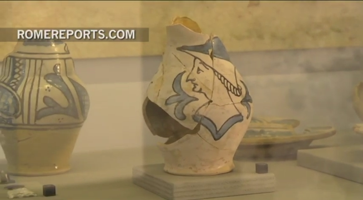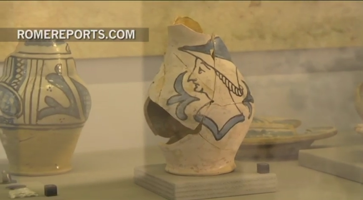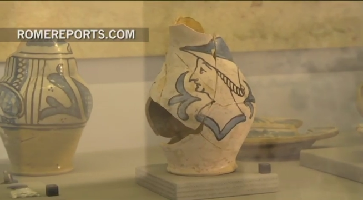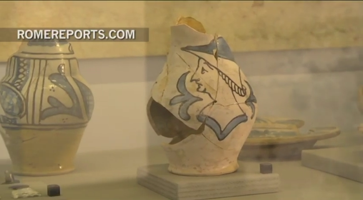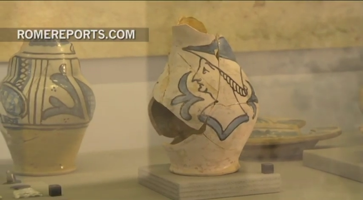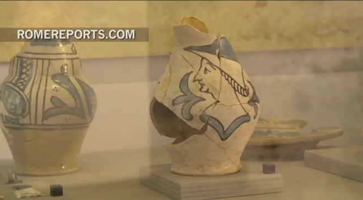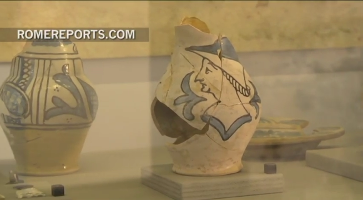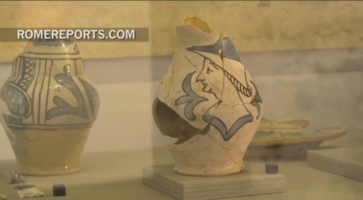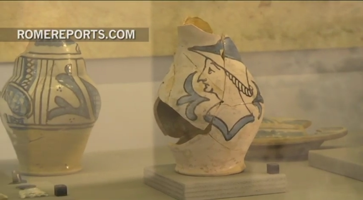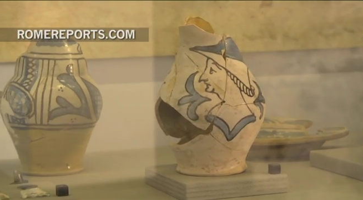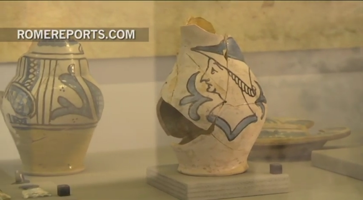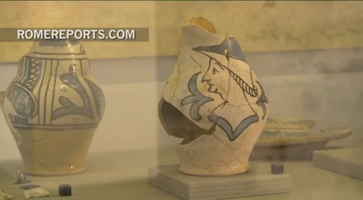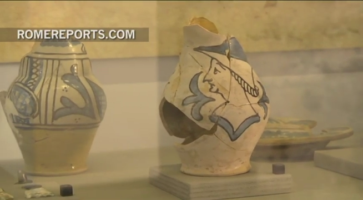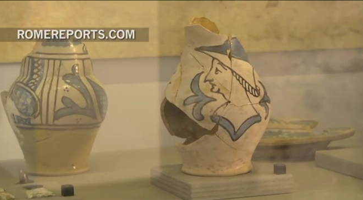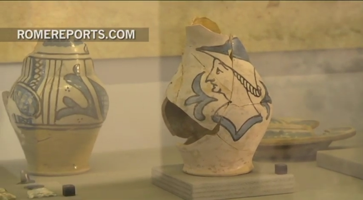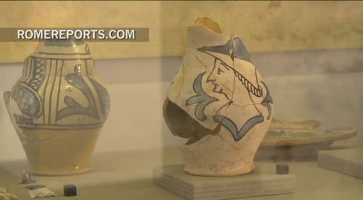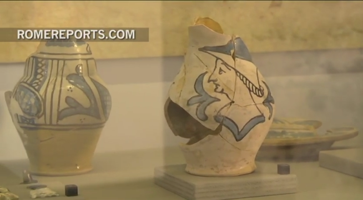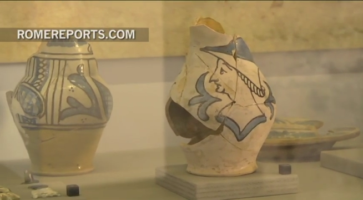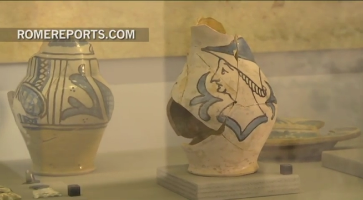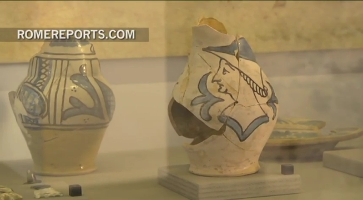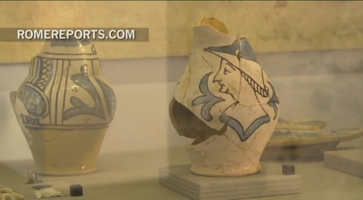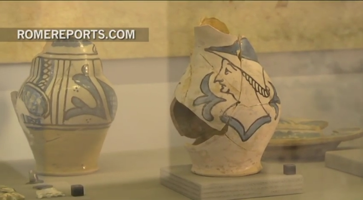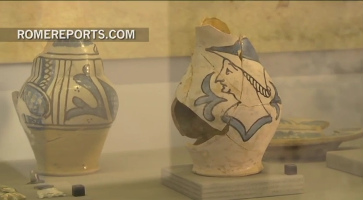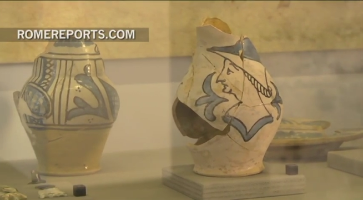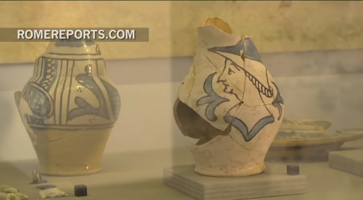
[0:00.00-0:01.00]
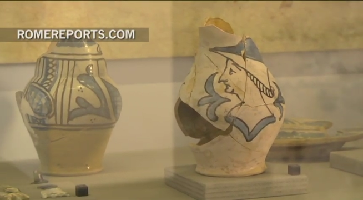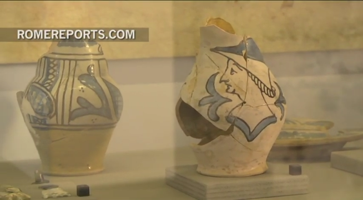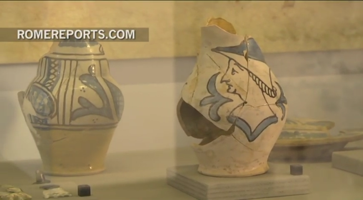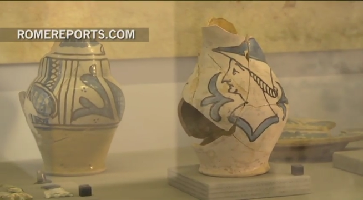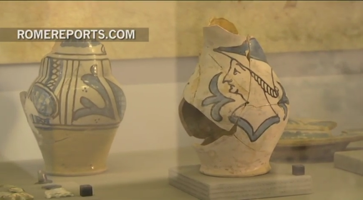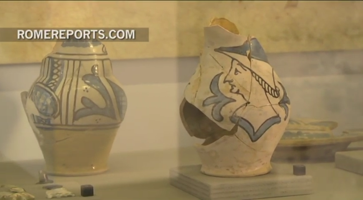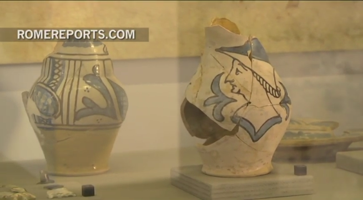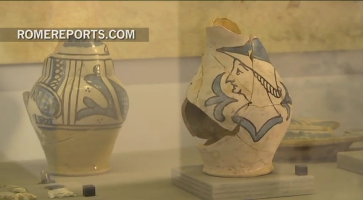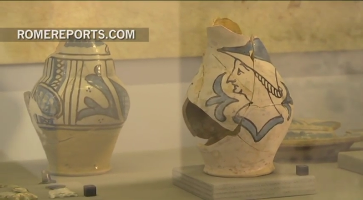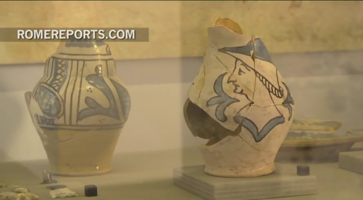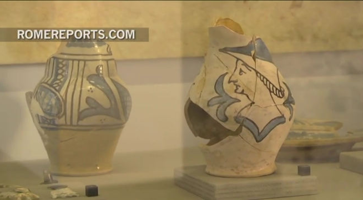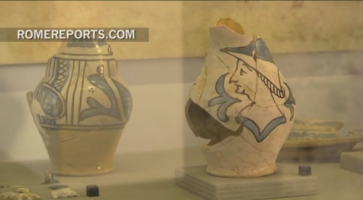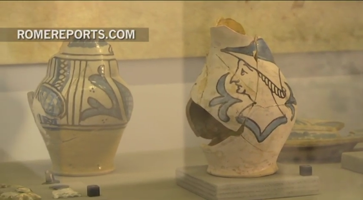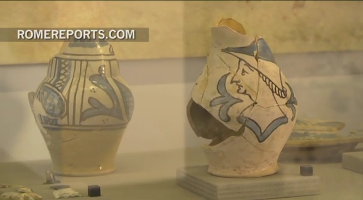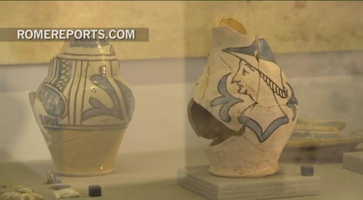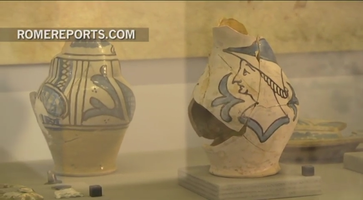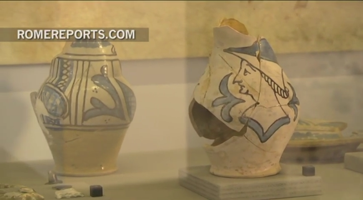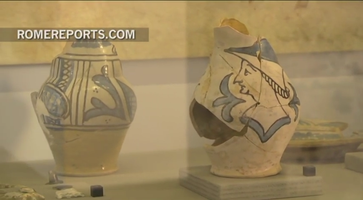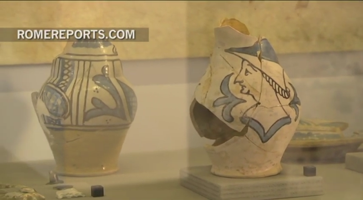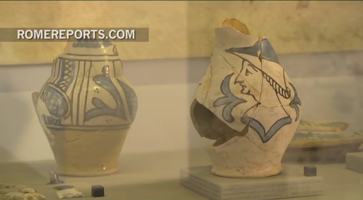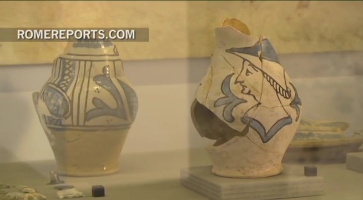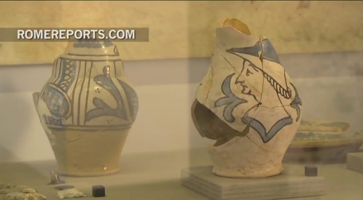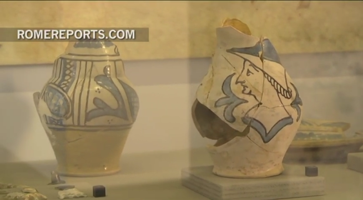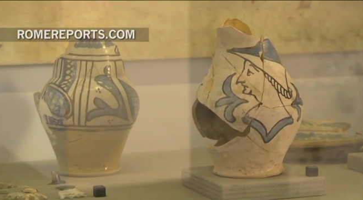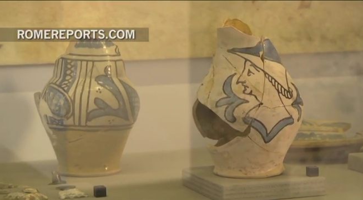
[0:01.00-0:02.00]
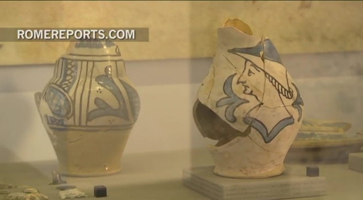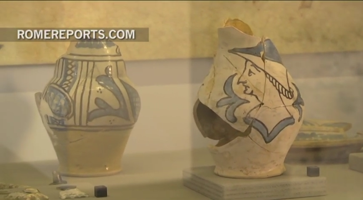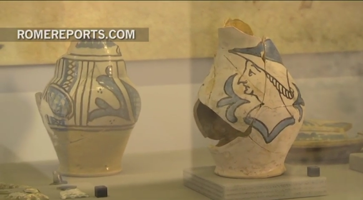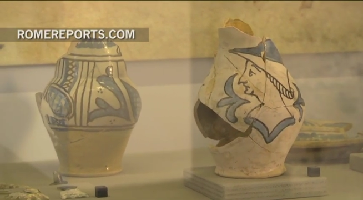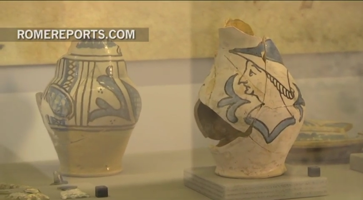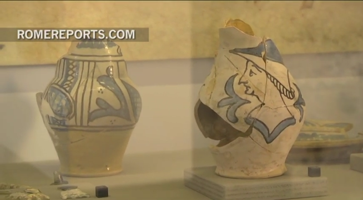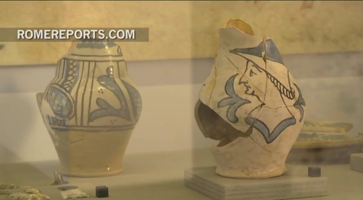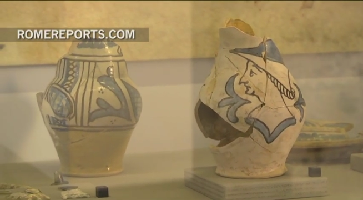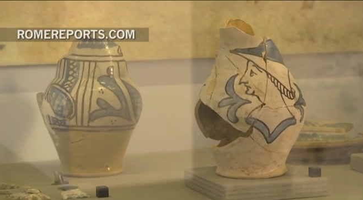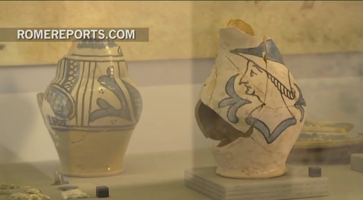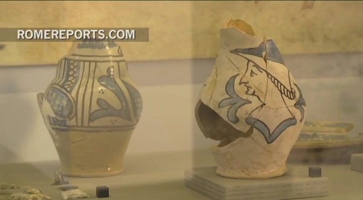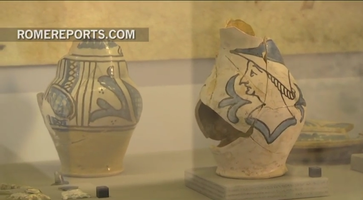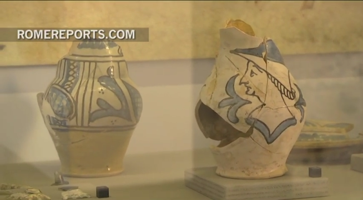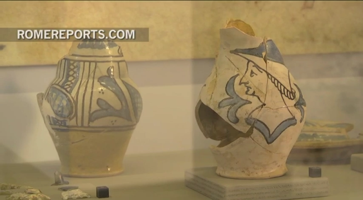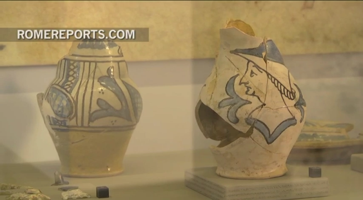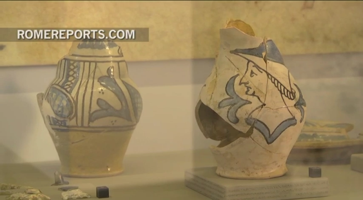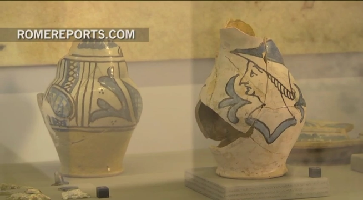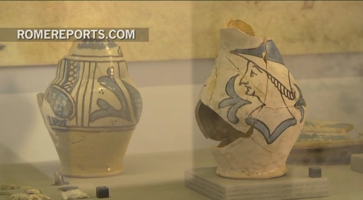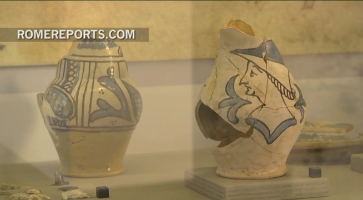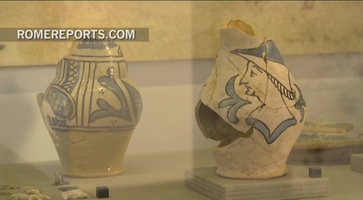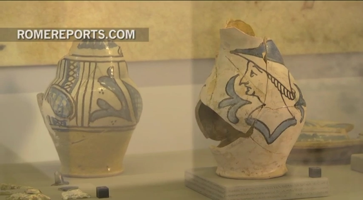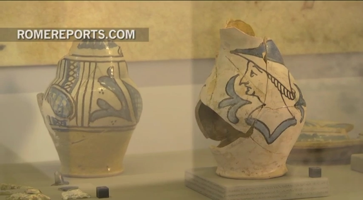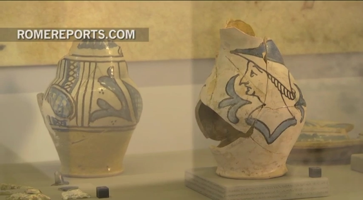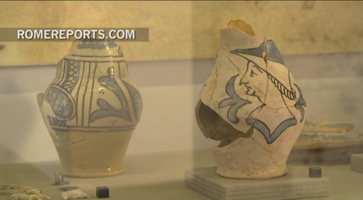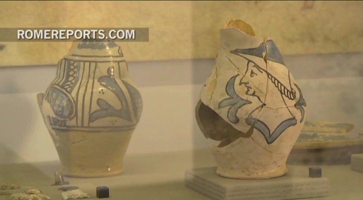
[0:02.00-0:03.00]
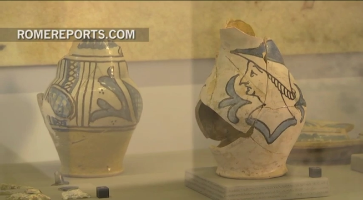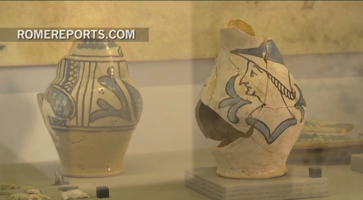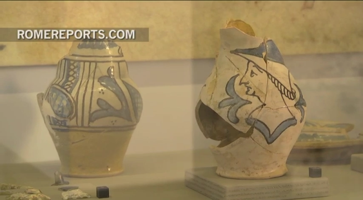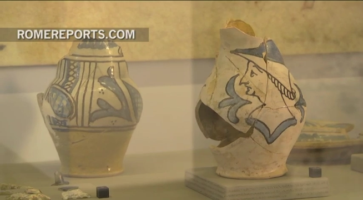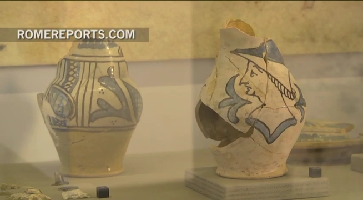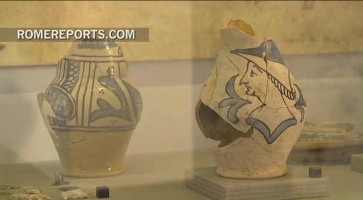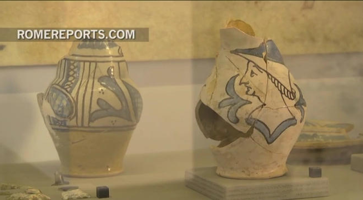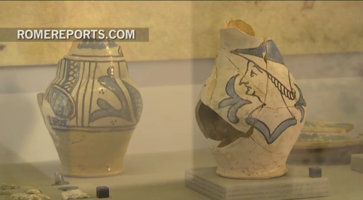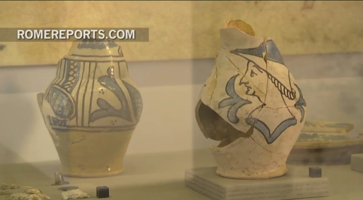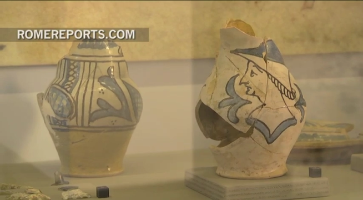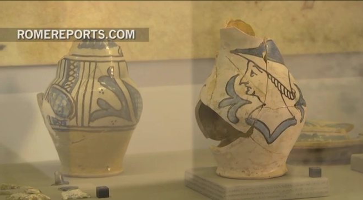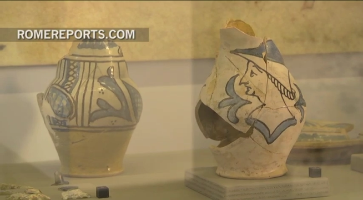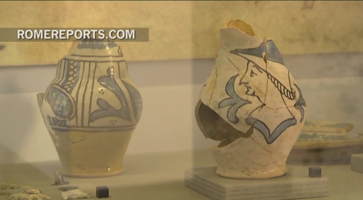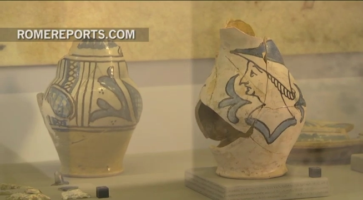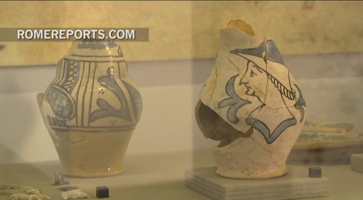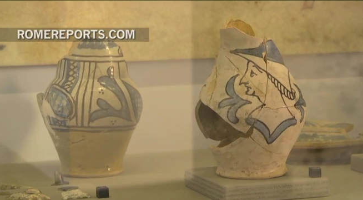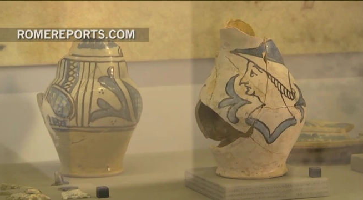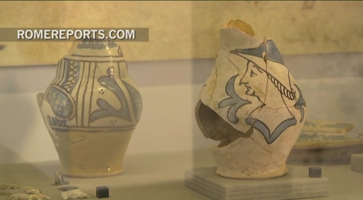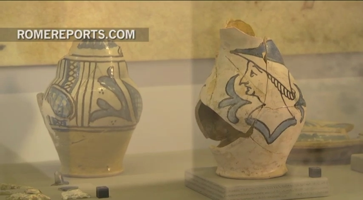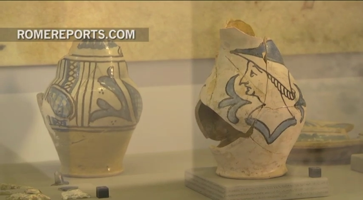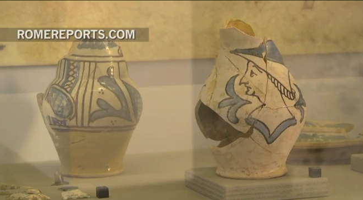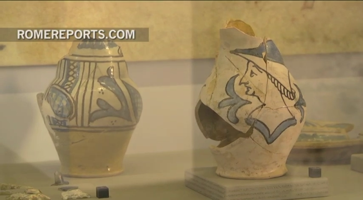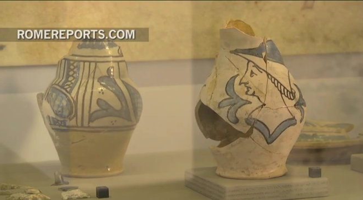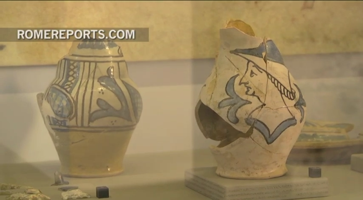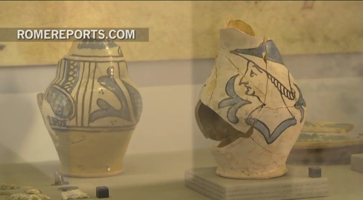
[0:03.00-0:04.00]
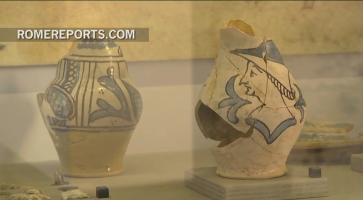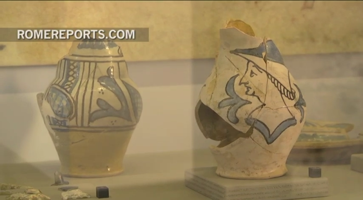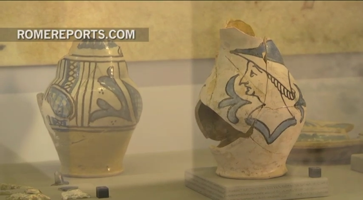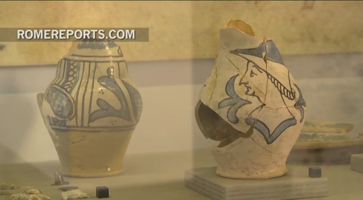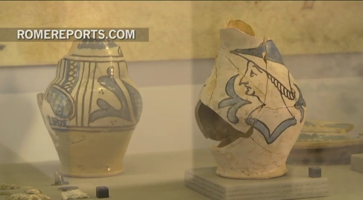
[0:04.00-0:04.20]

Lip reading: (no speaker visible)